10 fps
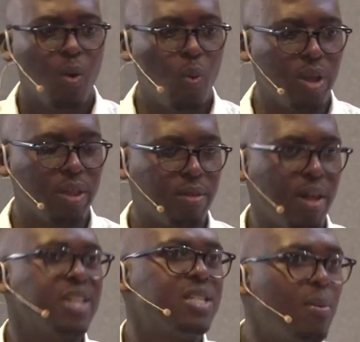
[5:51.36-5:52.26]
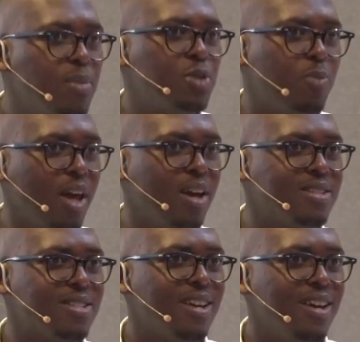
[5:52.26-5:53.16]
with the established
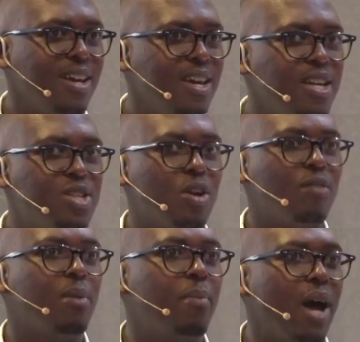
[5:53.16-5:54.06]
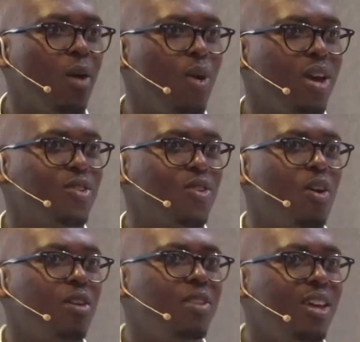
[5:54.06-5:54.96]
players, is sort of the byways,
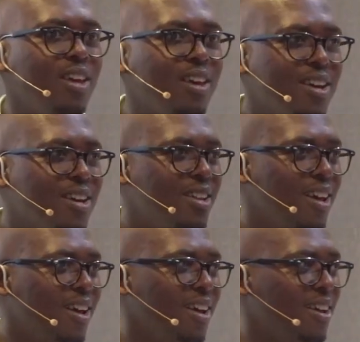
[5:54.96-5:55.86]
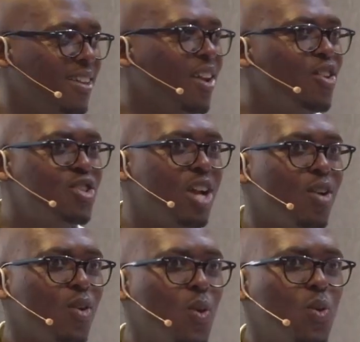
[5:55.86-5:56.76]
all of the, the, the regional
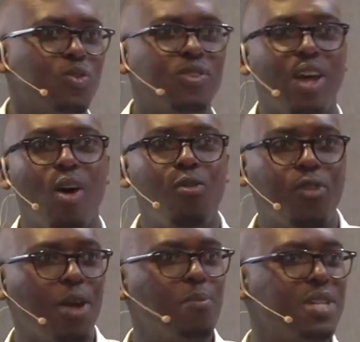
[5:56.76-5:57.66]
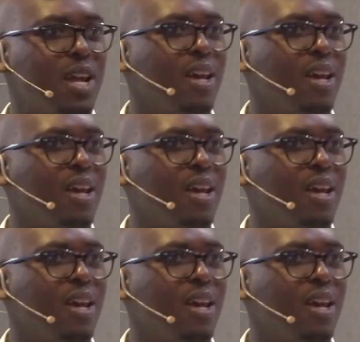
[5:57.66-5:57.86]
roads, the off-ramps,